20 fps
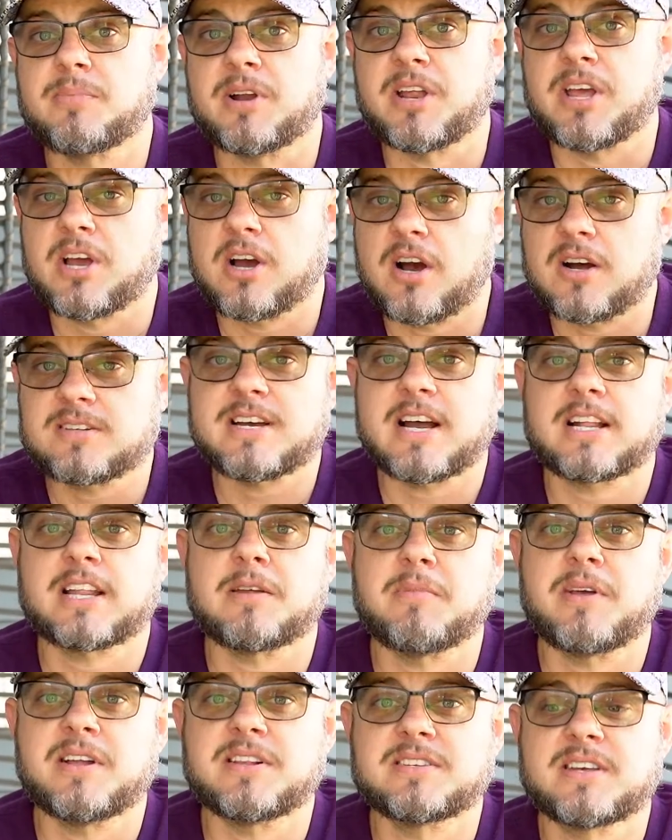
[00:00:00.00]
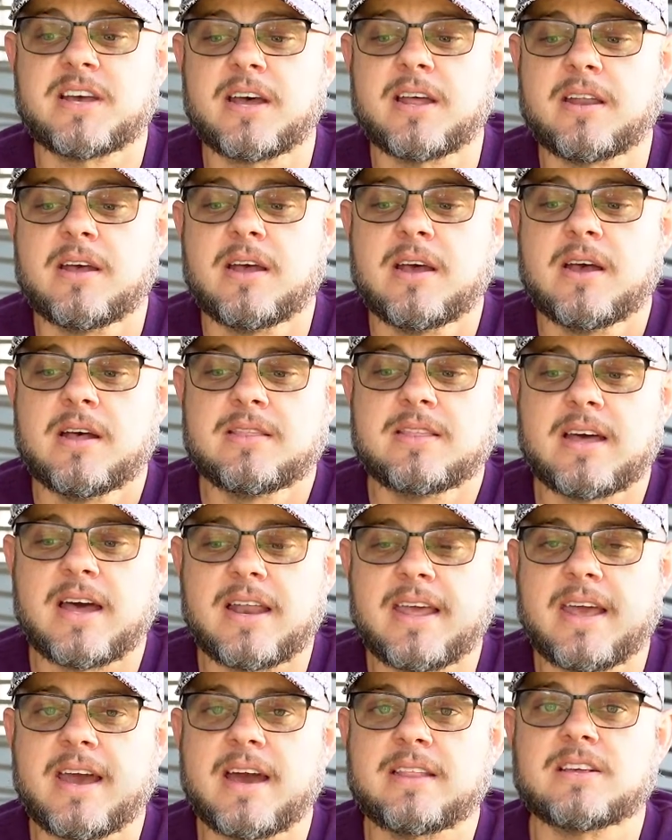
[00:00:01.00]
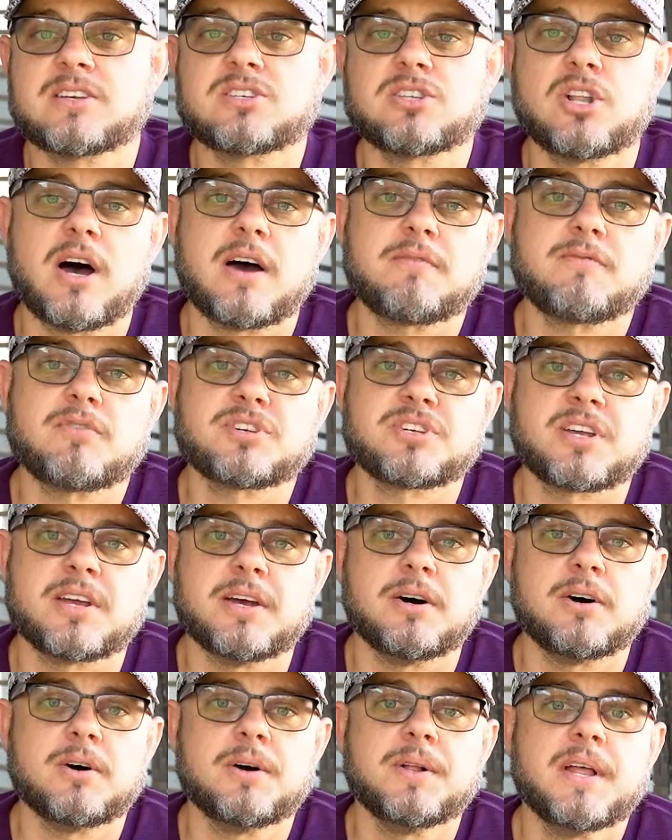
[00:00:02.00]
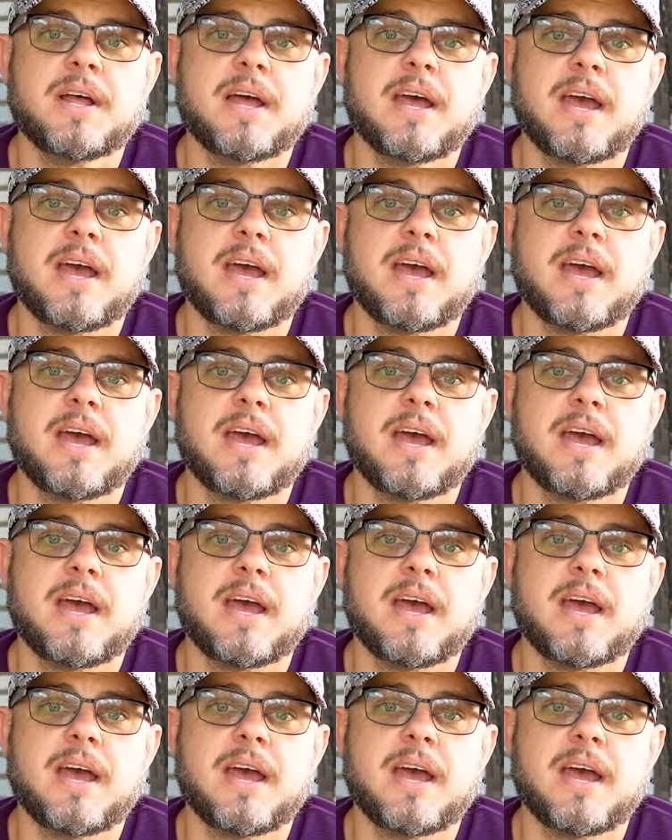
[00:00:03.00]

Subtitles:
but he contacted me and said that he had this lot for sale,